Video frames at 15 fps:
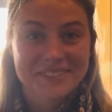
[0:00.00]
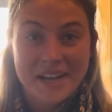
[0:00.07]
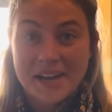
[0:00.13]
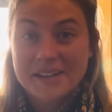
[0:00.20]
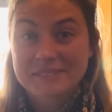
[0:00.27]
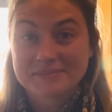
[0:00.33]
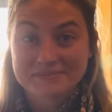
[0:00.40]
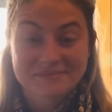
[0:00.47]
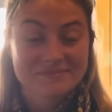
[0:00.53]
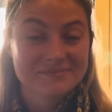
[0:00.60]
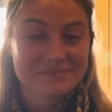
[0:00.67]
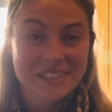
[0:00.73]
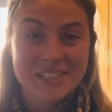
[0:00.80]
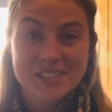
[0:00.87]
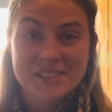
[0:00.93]
Yeah,
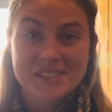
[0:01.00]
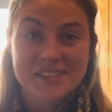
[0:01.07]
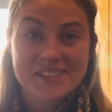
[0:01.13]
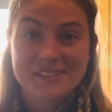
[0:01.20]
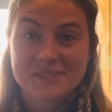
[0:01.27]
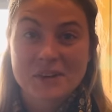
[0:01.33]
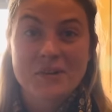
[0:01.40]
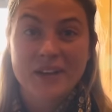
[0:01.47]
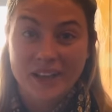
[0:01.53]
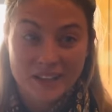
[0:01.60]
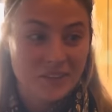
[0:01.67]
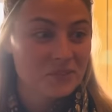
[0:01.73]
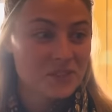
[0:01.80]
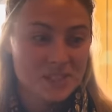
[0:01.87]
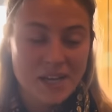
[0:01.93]
it just, we were
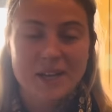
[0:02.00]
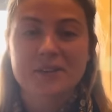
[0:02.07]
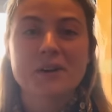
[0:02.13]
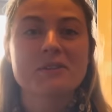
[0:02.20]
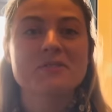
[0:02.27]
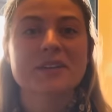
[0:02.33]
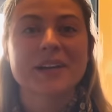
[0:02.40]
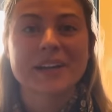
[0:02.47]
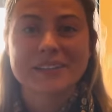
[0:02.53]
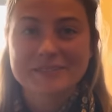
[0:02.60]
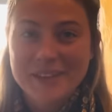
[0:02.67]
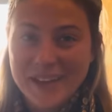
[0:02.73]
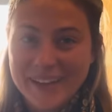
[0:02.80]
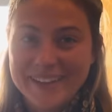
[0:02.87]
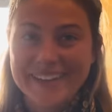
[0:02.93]
like, we're saying the rosary,
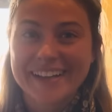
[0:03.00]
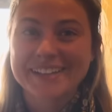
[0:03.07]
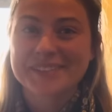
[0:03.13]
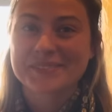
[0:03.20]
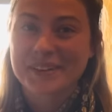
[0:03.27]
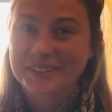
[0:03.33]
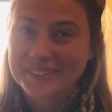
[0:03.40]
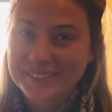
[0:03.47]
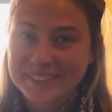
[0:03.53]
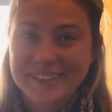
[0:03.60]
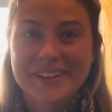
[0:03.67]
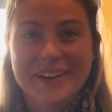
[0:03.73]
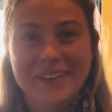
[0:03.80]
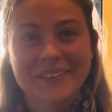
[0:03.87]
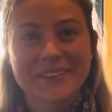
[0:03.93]
and that's what,
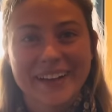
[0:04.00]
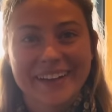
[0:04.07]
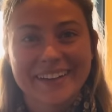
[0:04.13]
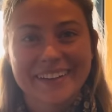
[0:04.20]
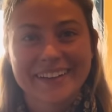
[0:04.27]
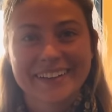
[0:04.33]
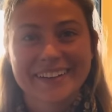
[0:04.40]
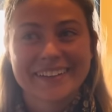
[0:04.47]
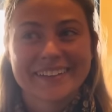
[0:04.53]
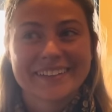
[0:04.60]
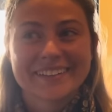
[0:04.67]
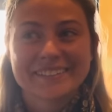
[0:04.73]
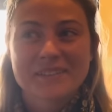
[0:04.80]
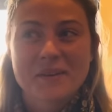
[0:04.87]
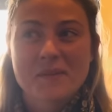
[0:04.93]
you know, like,
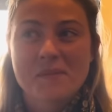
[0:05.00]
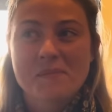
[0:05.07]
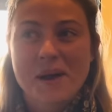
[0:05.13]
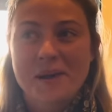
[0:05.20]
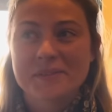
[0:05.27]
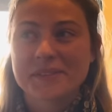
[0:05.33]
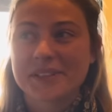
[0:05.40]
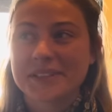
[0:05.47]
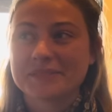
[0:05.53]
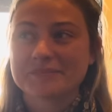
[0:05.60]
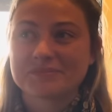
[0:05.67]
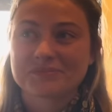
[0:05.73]
we were probably